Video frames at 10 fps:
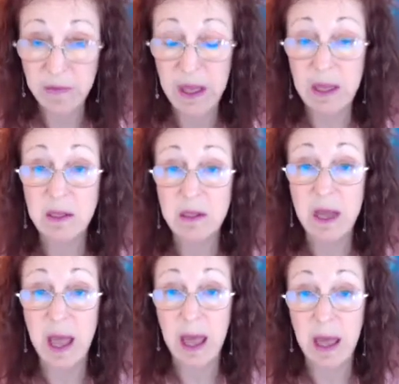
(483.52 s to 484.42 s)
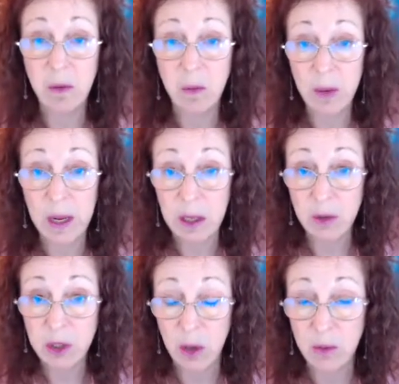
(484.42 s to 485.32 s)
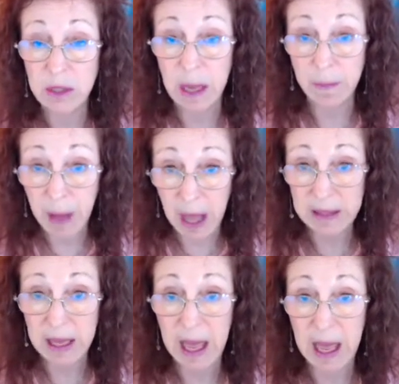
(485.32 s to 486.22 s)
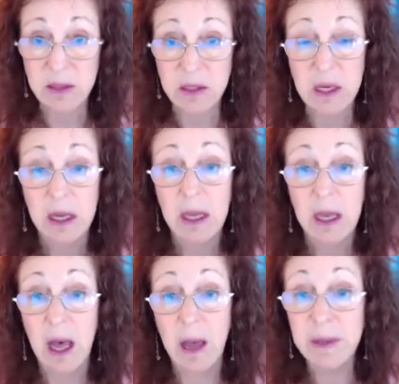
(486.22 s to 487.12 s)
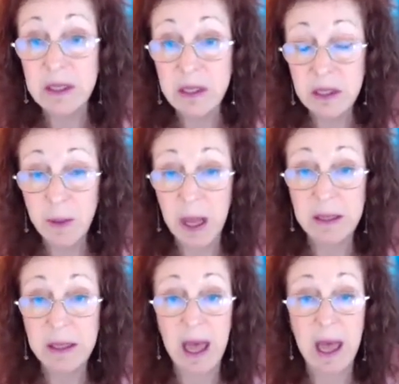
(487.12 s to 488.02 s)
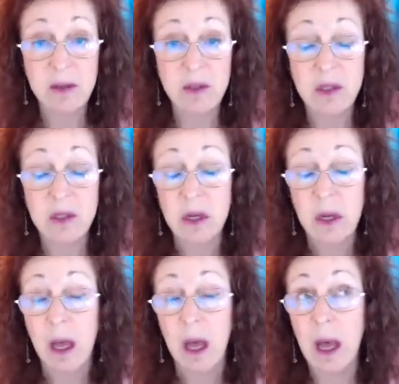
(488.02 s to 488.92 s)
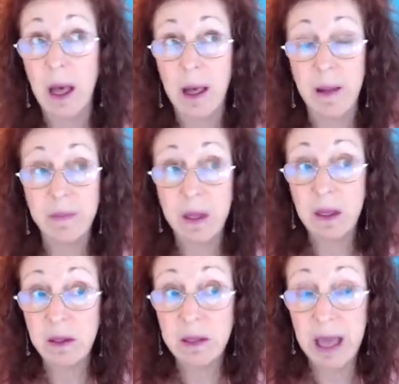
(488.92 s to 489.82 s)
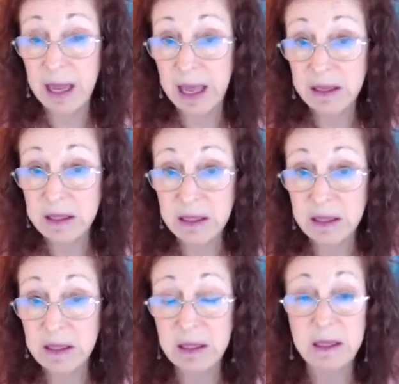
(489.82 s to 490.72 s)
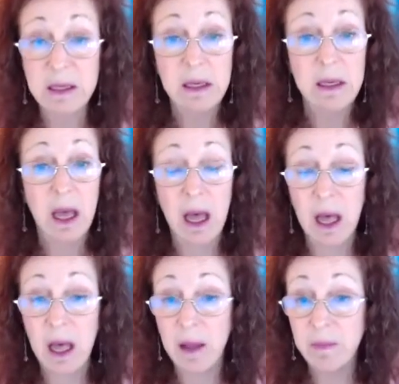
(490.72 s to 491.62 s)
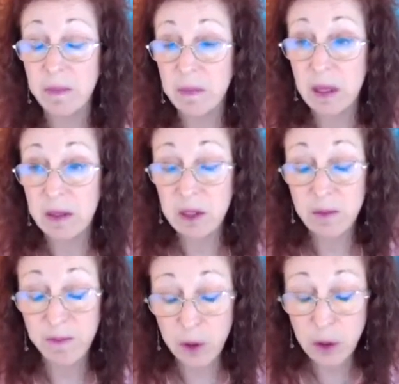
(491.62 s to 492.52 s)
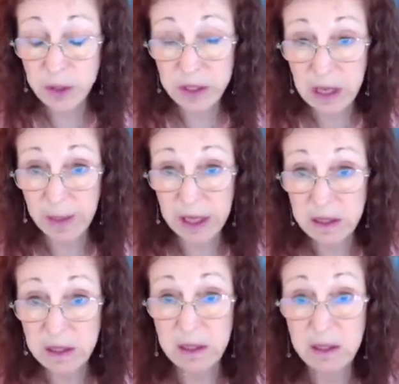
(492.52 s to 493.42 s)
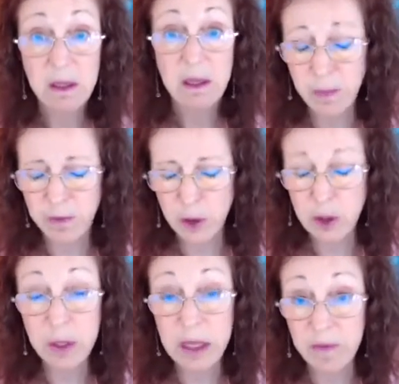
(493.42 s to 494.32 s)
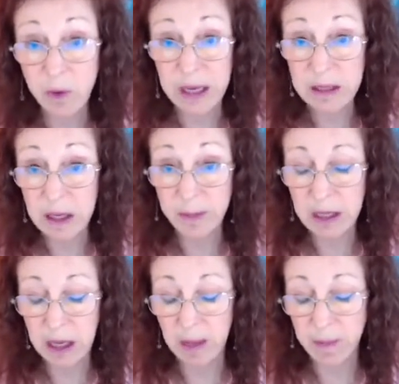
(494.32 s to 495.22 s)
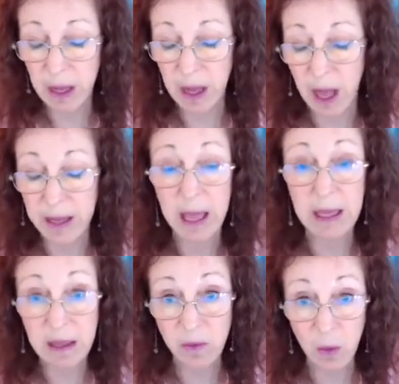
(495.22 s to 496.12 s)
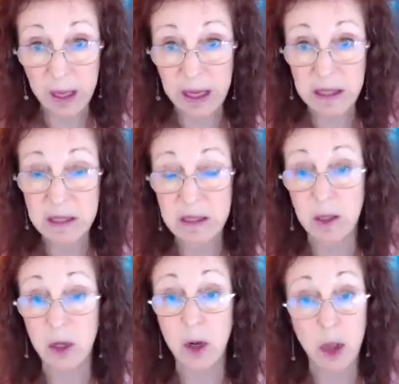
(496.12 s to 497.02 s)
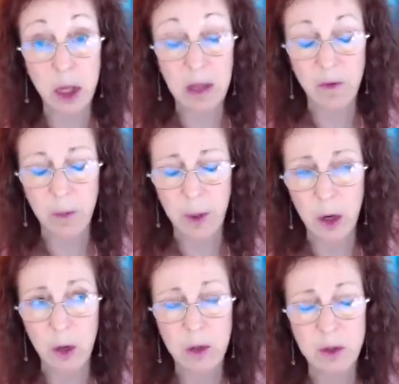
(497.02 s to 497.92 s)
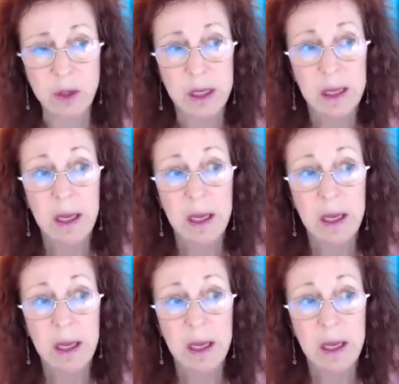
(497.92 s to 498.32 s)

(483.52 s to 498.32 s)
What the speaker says: events and radio shows and podcasts, business podcasts, TEDx's, virtual summits, virtual giveaways, online giveaways that are looking for partners,